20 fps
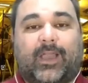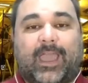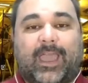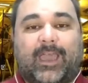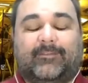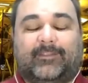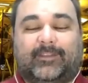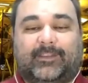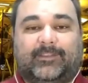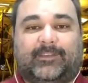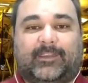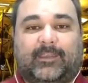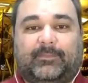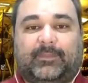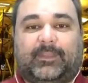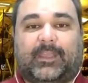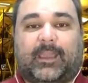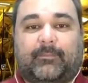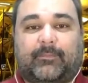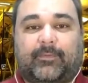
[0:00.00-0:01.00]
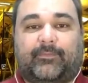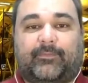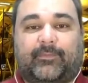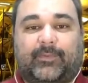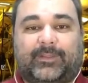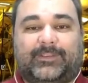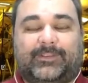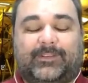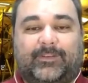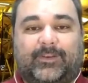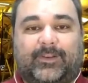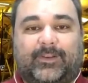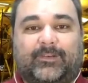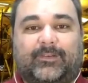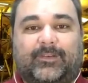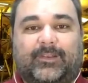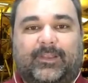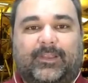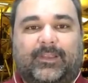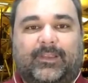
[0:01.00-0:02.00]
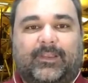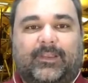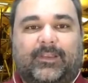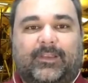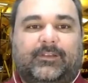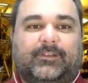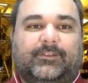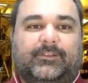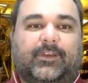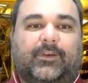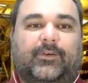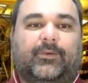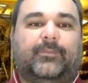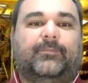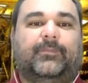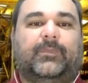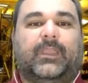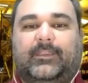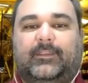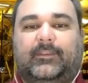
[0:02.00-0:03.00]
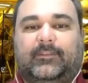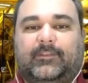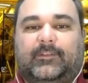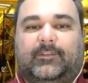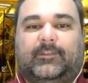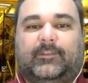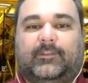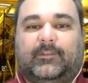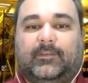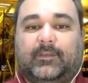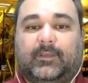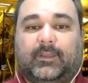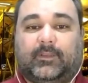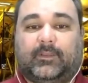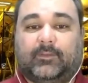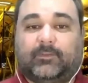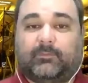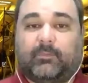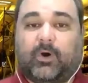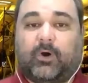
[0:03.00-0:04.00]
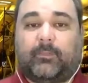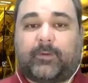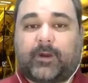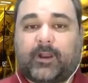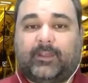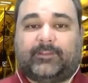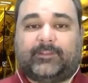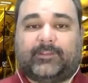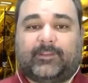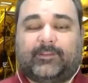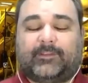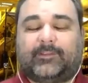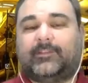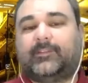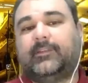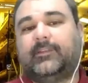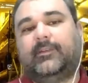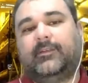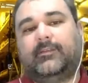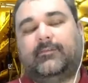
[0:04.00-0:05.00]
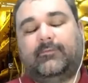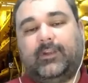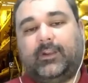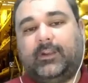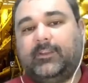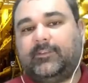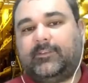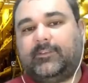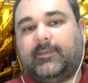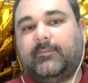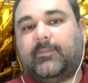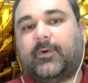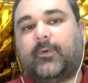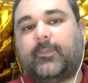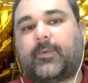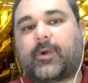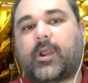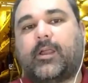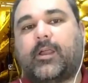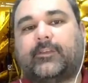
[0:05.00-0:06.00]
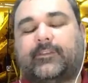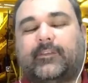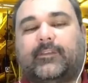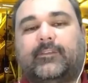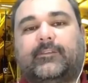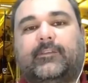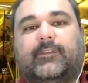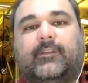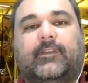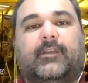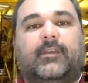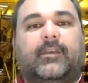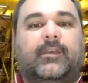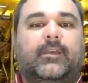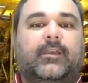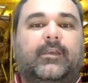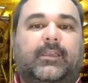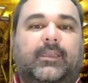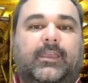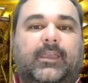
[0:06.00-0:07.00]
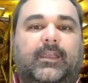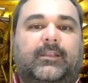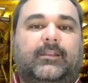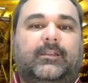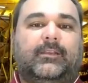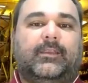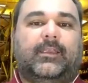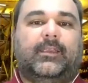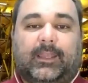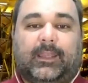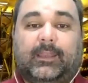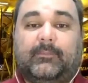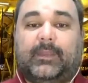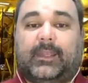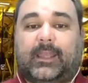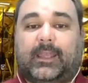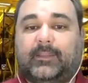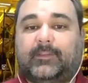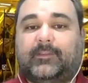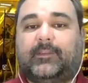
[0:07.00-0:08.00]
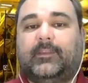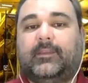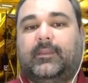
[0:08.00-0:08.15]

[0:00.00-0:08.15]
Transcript: have the same type of material. So this small process, very simple process, can eliminate